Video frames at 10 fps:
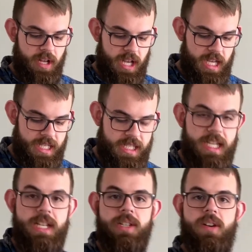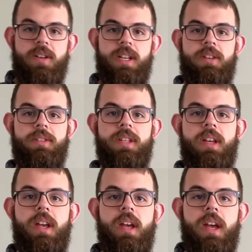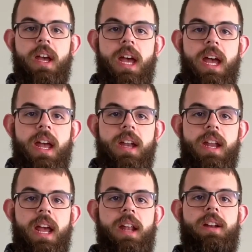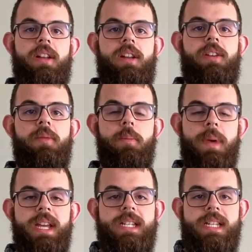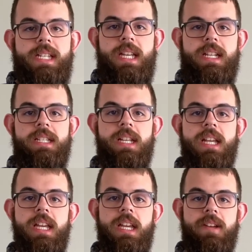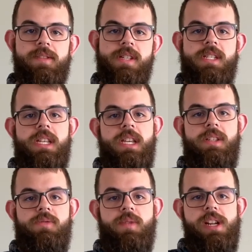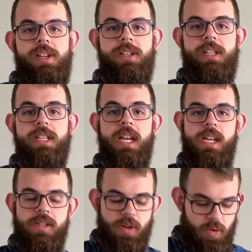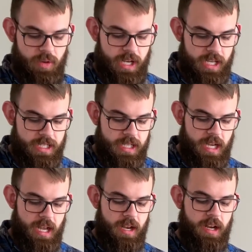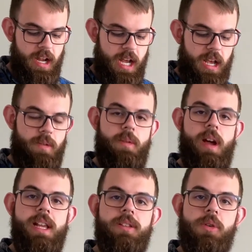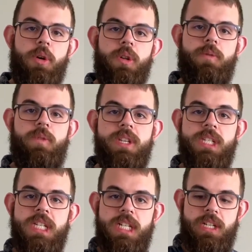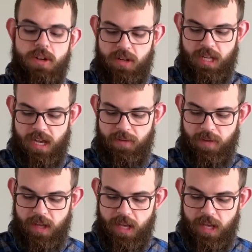he sees our guilt and makes us innocent. He gives us his righteousness, his holiness, and rights all of the sin in our life.